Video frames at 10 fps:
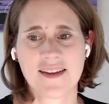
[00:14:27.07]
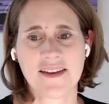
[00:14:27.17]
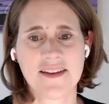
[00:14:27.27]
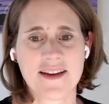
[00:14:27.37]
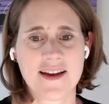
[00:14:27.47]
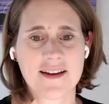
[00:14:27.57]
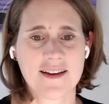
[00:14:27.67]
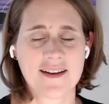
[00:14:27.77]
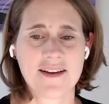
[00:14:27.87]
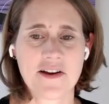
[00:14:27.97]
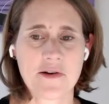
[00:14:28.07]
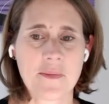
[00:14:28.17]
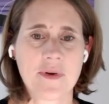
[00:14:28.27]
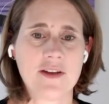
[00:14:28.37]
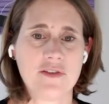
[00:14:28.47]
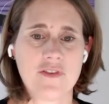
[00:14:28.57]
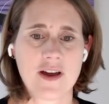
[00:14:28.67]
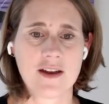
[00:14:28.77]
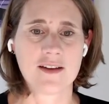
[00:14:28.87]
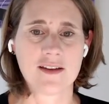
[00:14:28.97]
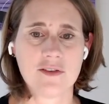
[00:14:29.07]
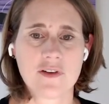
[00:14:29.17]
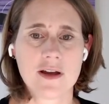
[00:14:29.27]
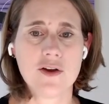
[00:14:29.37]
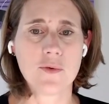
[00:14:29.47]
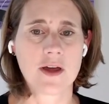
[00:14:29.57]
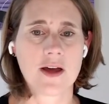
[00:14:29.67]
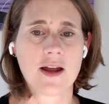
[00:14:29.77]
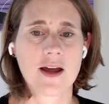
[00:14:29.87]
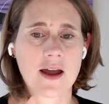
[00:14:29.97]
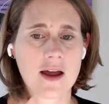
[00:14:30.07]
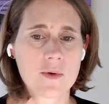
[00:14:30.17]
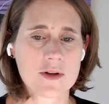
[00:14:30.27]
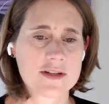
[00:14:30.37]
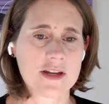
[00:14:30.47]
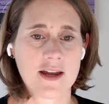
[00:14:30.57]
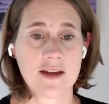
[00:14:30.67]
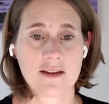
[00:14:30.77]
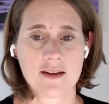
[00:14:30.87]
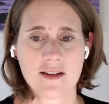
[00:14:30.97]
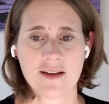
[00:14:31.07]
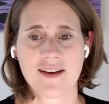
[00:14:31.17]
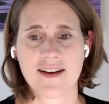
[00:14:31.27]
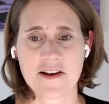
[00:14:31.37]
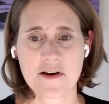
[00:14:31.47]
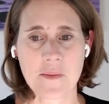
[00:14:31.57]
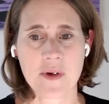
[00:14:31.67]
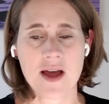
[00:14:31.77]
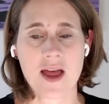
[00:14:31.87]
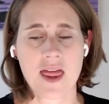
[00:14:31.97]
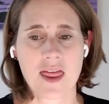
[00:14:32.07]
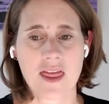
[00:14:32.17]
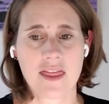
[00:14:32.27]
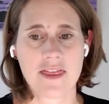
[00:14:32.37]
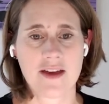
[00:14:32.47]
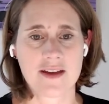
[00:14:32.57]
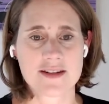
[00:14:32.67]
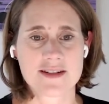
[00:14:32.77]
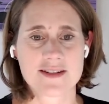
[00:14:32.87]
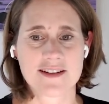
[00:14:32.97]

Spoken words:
Yeah, if I knew that, I would say that